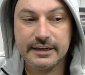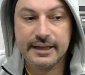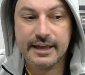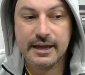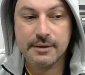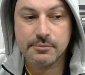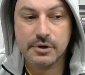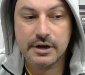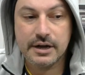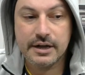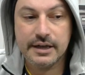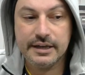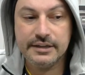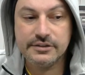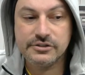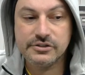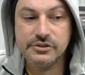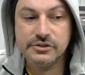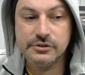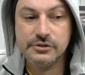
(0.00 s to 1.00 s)
camera,
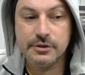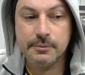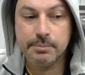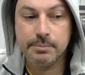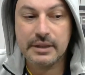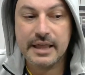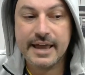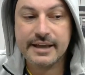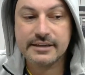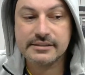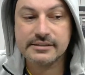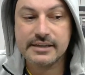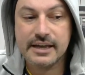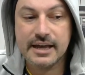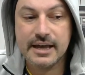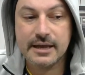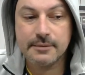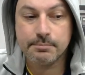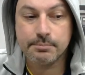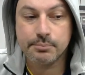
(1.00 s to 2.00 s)
the blacks
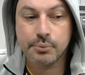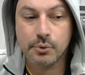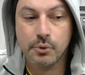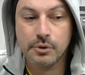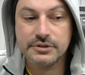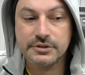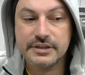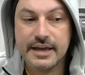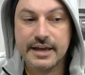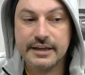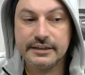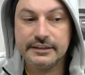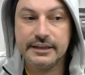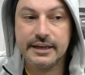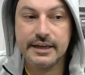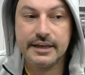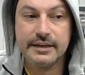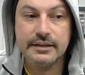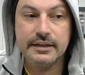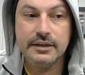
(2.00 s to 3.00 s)
aren't brought down
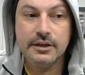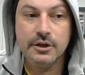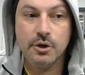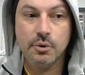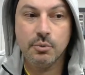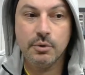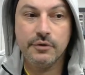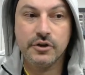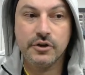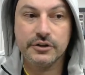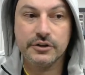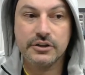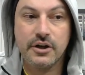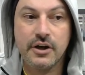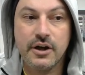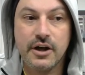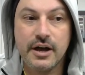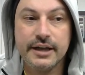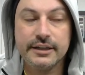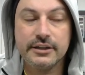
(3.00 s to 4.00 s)
yet. We've got the
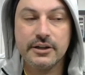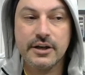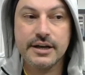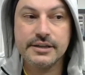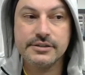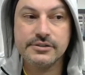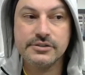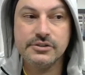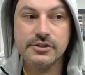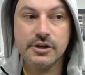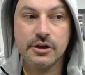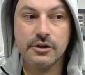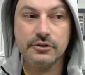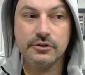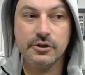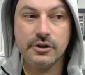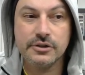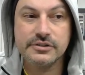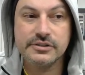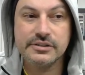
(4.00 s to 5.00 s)
highlights
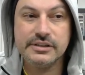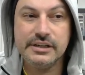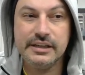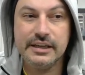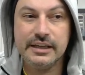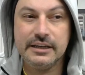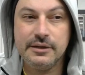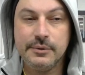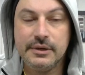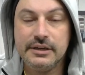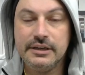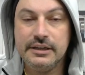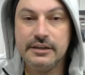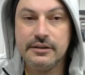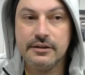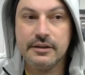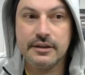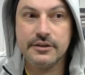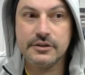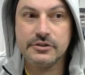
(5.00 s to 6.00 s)
not sitting anywhere
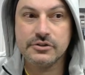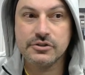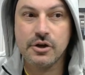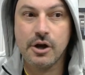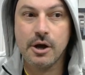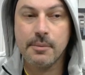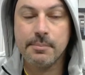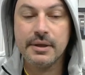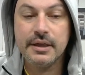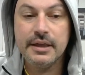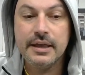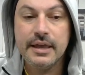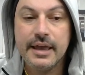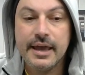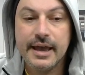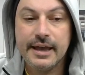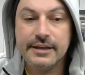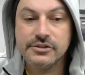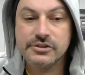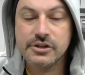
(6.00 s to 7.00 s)
near the top.
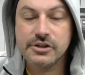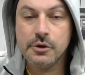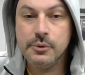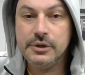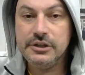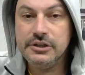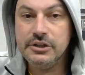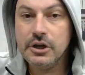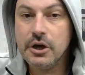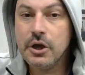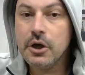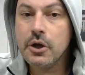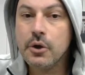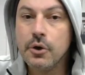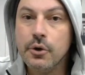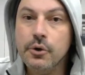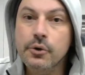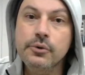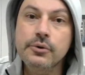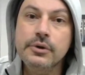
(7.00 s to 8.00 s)
And so we
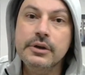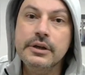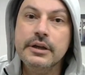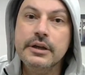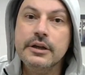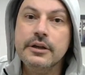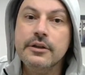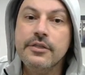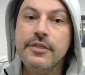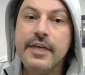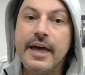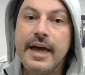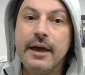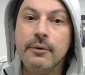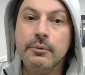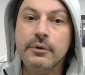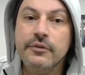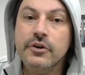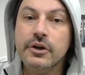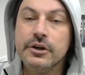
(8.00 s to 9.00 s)
know that
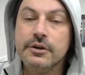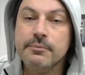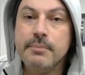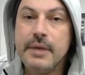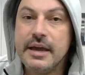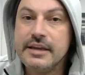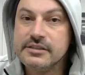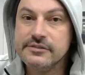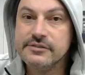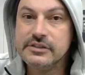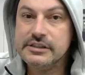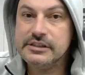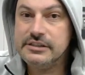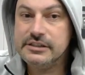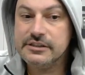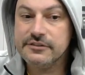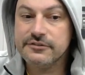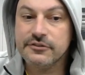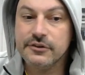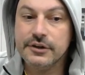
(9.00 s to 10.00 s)
we've got a massively
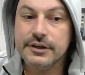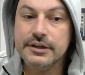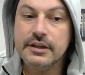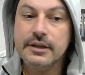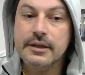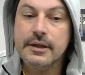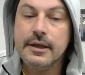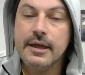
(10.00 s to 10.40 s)
different